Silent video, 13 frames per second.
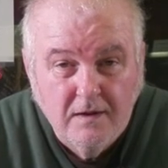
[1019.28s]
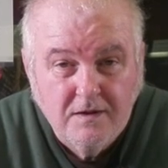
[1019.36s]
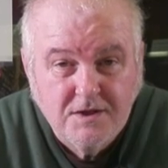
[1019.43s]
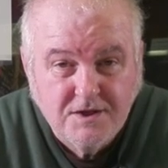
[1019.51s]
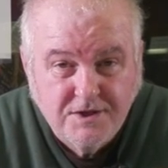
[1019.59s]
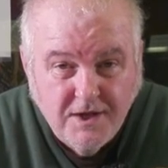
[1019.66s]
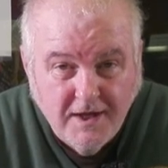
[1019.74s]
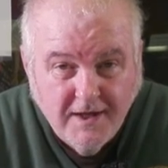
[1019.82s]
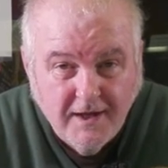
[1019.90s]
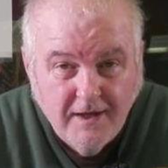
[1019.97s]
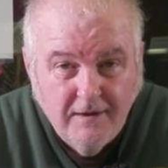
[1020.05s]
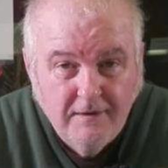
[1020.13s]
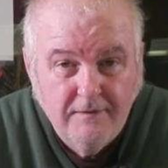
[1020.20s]
Stay
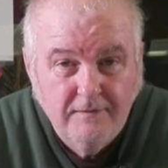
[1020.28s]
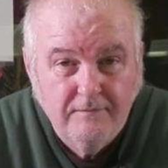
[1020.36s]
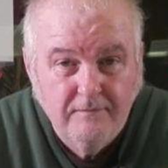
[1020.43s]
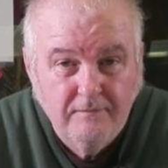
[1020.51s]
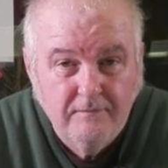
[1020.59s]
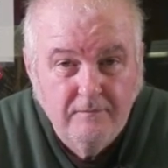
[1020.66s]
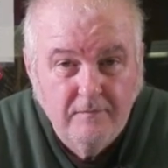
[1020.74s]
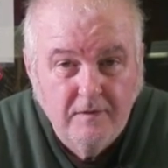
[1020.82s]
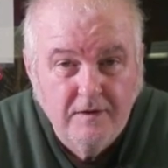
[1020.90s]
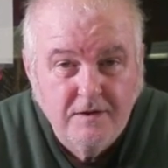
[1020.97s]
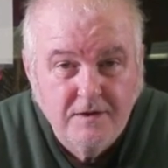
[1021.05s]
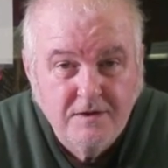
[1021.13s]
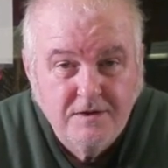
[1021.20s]
in,
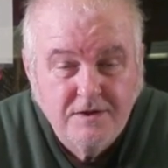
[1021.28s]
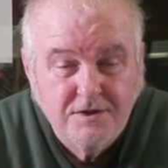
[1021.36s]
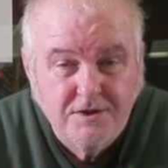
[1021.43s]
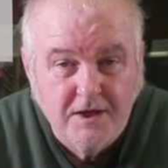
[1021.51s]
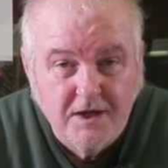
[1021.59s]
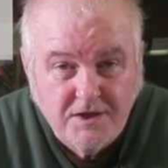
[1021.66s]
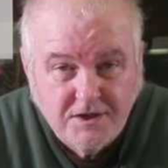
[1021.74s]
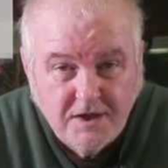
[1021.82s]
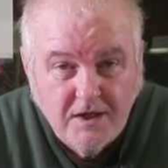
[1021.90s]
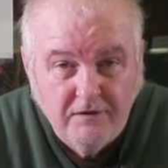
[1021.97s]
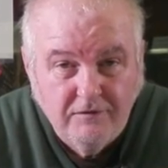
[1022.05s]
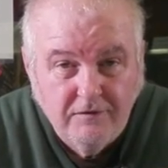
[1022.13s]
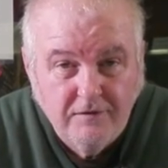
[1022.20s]
stay
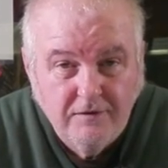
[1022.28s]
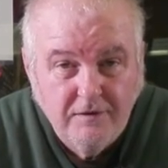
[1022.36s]
safe,